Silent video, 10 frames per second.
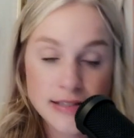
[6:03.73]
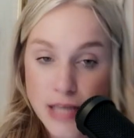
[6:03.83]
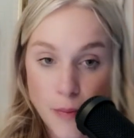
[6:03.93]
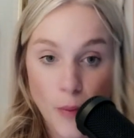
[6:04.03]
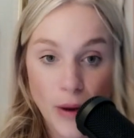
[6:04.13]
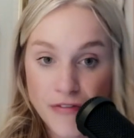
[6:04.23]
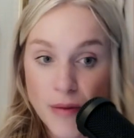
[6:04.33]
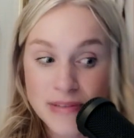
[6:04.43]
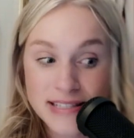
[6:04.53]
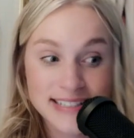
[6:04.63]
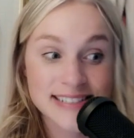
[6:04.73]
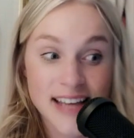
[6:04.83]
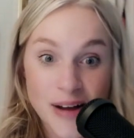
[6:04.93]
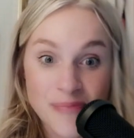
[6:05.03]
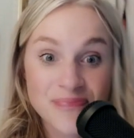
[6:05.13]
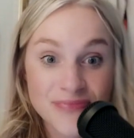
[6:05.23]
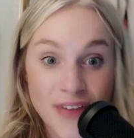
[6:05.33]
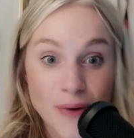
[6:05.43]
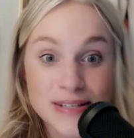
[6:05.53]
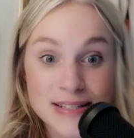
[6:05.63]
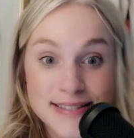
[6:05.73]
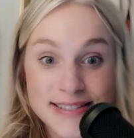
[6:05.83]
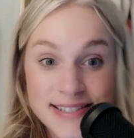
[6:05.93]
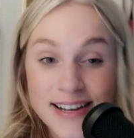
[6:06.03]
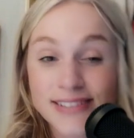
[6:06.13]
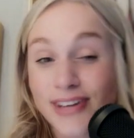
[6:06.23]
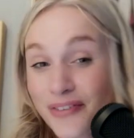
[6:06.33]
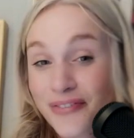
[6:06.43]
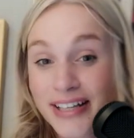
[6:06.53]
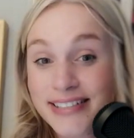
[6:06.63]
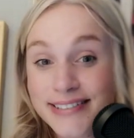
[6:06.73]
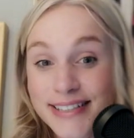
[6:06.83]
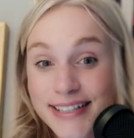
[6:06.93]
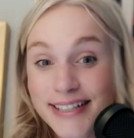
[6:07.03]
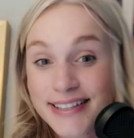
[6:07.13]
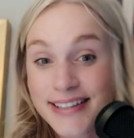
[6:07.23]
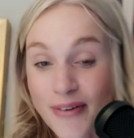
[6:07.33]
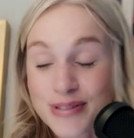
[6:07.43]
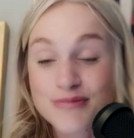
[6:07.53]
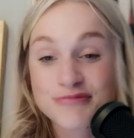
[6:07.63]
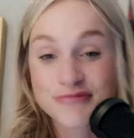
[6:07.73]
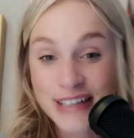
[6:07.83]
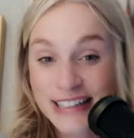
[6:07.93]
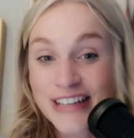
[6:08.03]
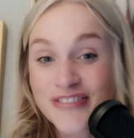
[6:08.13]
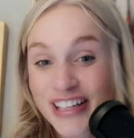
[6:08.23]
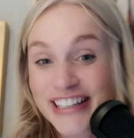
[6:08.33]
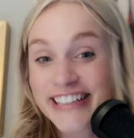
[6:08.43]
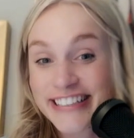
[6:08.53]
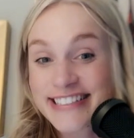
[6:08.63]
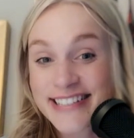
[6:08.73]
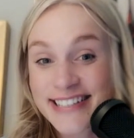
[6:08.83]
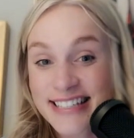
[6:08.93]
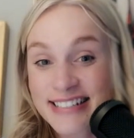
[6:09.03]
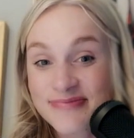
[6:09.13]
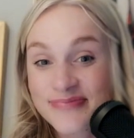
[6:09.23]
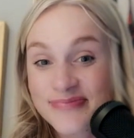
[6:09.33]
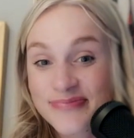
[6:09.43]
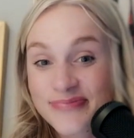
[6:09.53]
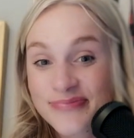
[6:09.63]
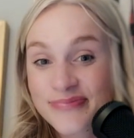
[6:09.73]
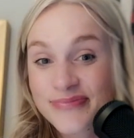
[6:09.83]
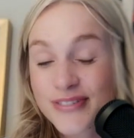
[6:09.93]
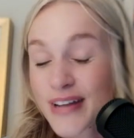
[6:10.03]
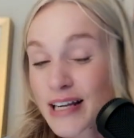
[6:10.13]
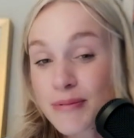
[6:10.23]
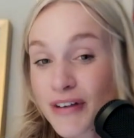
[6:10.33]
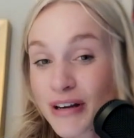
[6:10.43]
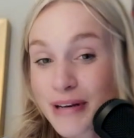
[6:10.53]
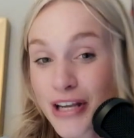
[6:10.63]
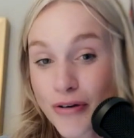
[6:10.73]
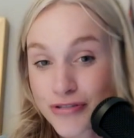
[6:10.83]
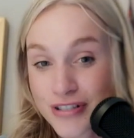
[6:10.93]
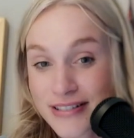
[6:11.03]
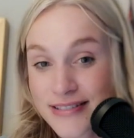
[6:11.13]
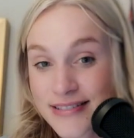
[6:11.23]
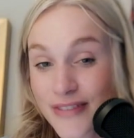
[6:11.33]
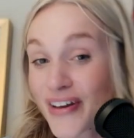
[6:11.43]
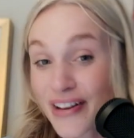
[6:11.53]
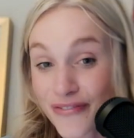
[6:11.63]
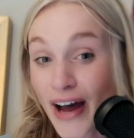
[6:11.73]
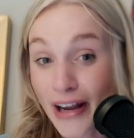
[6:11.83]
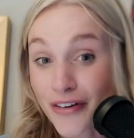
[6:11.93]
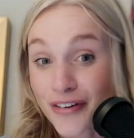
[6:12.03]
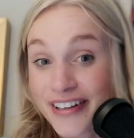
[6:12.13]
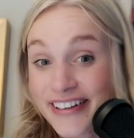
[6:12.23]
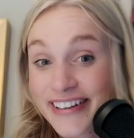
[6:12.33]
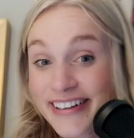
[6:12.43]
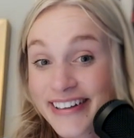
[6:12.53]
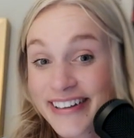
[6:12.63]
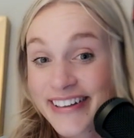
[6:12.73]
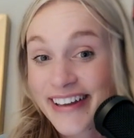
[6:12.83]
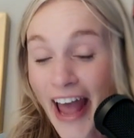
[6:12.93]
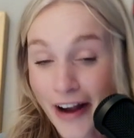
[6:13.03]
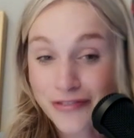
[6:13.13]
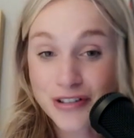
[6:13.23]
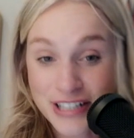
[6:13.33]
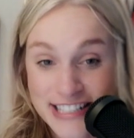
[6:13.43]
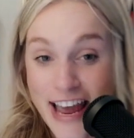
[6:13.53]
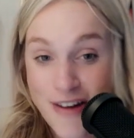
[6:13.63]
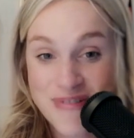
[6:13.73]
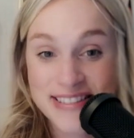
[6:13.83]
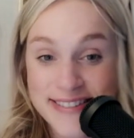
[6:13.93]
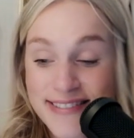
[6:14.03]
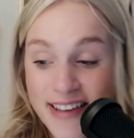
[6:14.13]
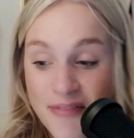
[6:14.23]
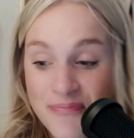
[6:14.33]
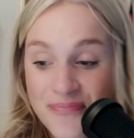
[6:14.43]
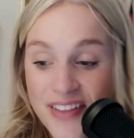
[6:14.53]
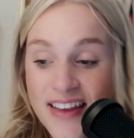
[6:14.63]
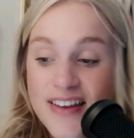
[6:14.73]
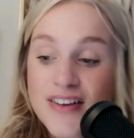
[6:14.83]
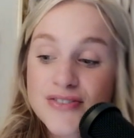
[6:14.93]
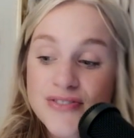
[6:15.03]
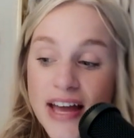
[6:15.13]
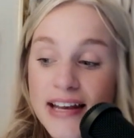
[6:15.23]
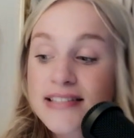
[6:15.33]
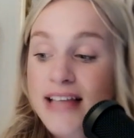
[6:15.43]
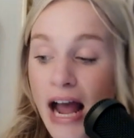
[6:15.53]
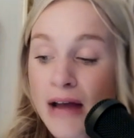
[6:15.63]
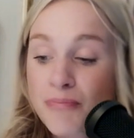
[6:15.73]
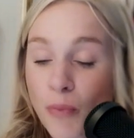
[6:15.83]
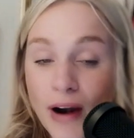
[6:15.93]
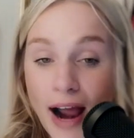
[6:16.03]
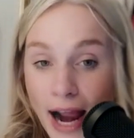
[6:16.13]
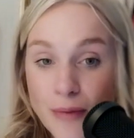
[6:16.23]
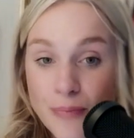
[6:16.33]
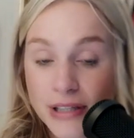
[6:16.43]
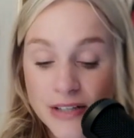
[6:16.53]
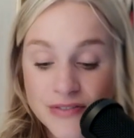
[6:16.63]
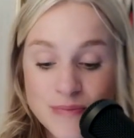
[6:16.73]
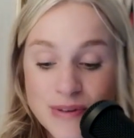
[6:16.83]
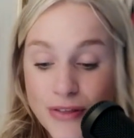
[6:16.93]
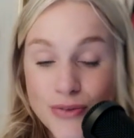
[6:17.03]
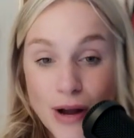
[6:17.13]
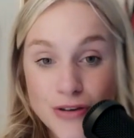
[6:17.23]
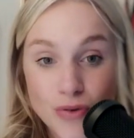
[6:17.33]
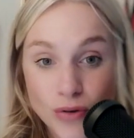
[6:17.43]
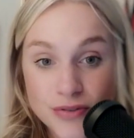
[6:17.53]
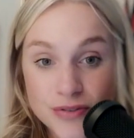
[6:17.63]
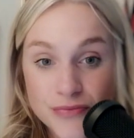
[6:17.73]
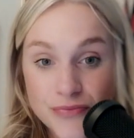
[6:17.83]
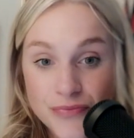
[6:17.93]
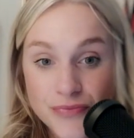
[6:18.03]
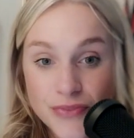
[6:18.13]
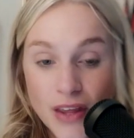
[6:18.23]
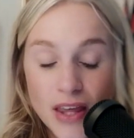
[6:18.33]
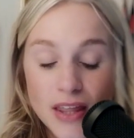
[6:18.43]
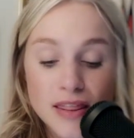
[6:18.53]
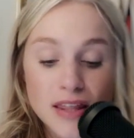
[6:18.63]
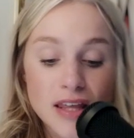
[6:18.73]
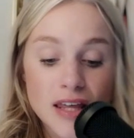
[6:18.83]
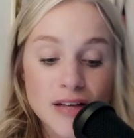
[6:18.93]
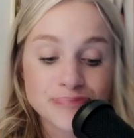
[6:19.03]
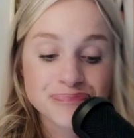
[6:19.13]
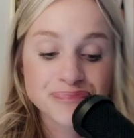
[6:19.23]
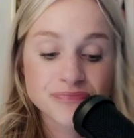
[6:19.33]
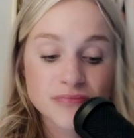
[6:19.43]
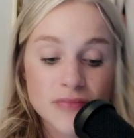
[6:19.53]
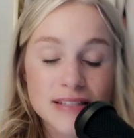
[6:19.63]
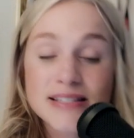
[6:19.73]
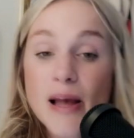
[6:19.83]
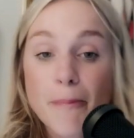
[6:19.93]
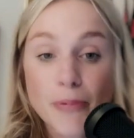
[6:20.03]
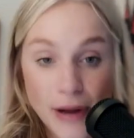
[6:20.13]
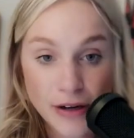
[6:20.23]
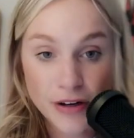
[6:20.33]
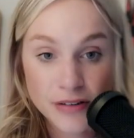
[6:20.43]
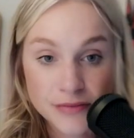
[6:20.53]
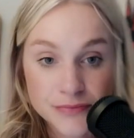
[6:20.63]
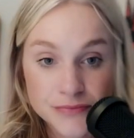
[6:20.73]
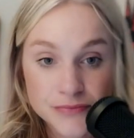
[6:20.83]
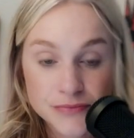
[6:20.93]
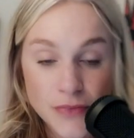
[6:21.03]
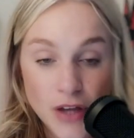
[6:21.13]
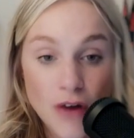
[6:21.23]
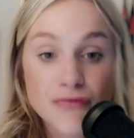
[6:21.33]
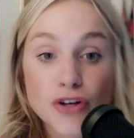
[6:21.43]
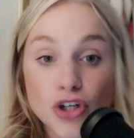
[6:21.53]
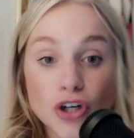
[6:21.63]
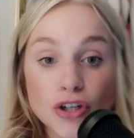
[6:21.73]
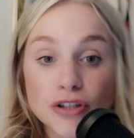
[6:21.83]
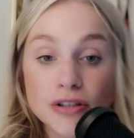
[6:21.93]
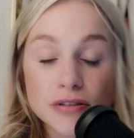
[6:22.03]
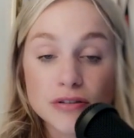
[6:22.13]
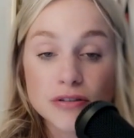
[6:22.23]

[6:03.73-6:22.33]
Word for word: step away from and say, damn, that was a lot of fun. That was a really, really good season. There's not going to be very many coaches, if any, fired after a 10 win season. So that is uh, what I believe to be the threshold, the separator of the good